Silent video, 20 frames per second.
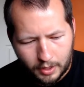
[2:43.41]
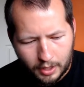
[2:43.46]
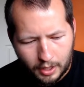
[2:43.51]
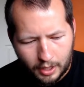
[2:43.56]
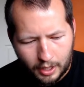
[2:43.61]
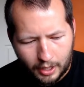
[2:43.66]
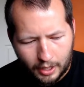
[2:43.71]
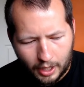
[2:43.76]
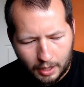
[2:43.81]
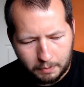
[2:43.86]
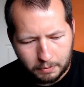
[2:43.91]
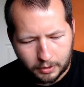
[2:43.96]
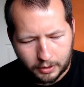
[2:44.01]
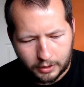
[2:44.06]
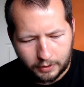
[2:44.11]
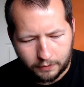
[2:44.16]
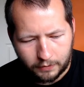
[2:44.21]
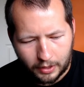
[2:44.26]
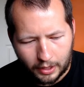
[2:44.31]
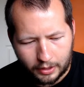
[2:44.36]
And I
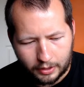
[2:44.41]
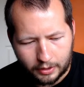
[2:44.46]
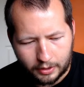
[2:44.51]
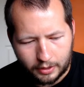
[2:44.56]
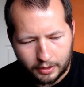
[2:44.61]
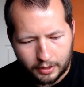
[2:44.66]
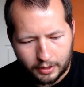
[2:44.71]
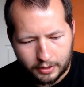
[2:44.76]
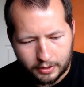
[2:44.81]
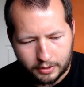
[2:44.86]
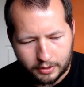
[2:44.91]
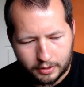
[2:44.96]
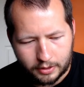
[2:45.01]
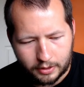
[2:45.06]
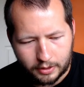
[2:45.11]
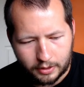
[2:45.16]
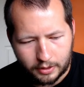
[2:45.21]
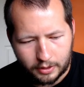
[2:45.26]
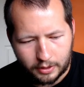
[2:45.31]
believe that this